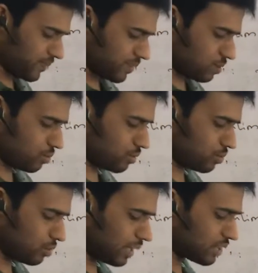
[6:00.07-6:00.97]
so
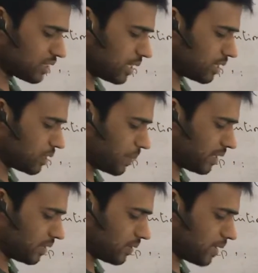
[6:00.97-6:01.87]
you understand it
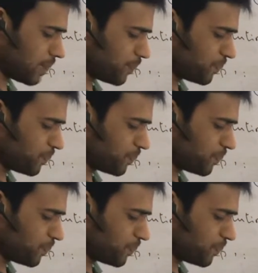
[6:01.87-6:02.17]
better. Okay,